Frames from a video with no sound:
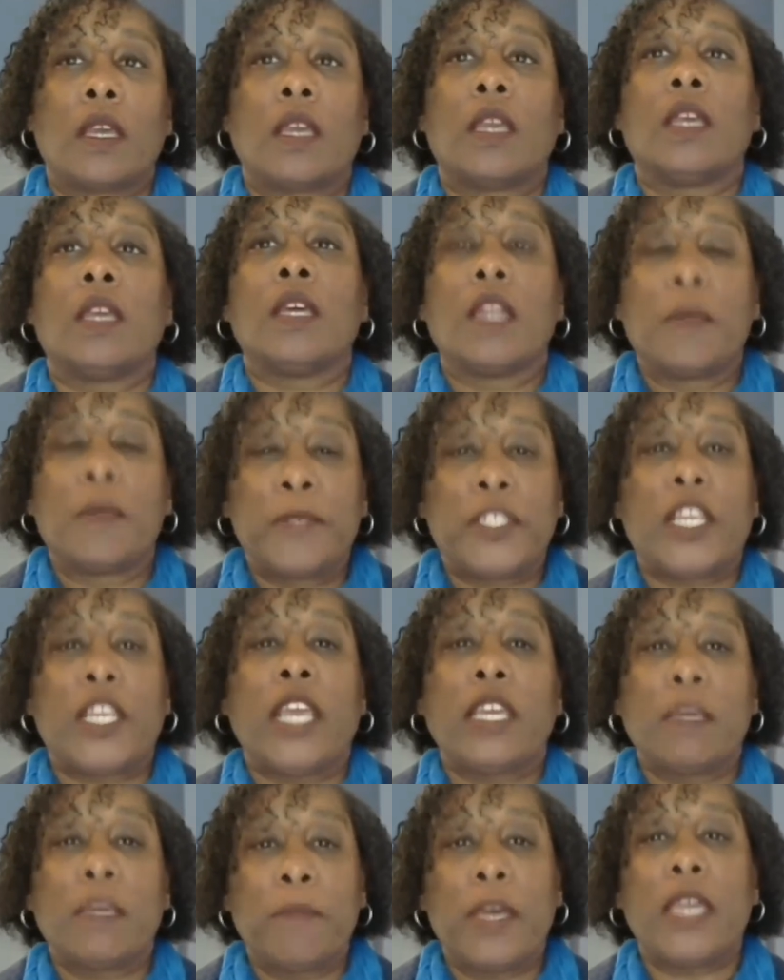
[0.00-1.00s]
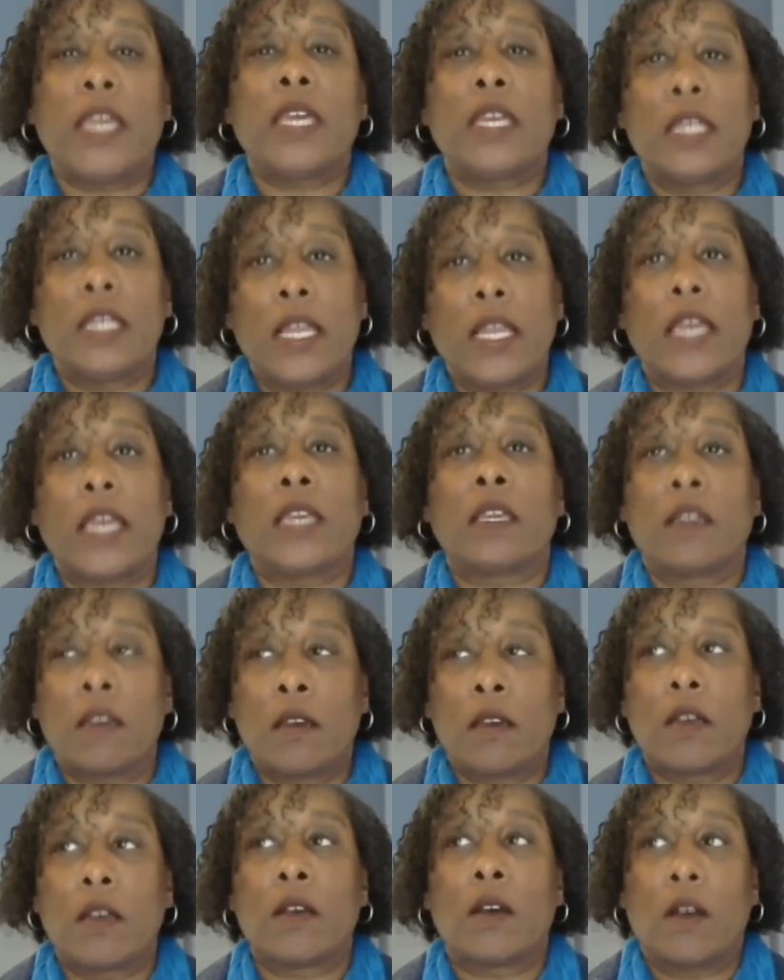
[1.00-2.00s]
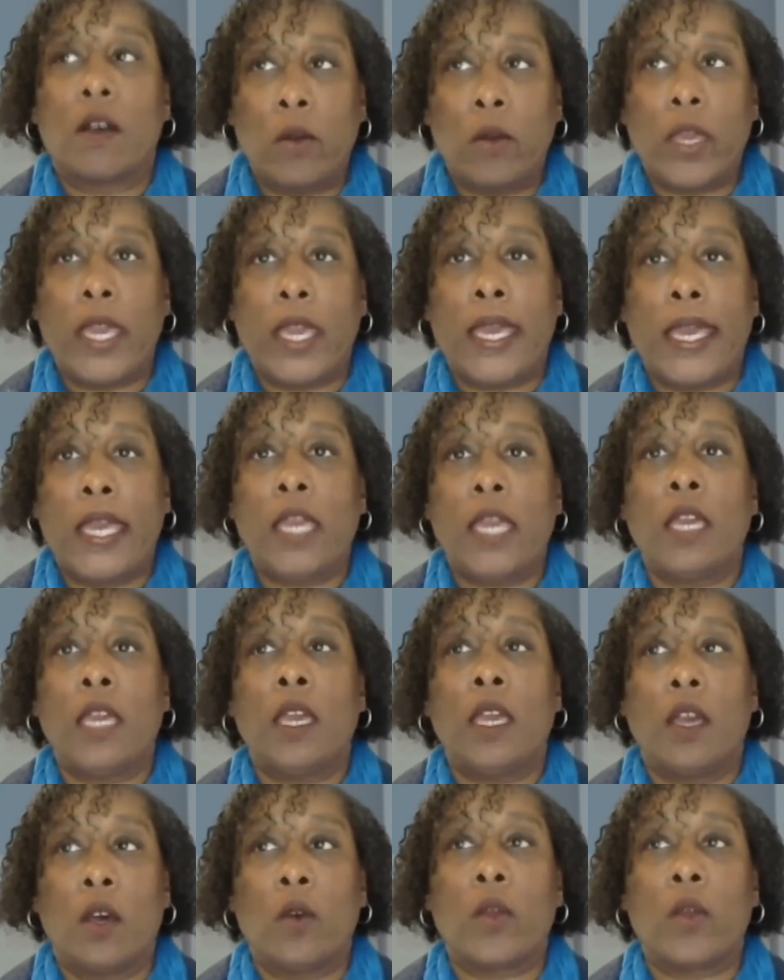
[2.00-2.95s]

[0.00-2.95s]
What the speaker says: And I'm shaking my head like, okay,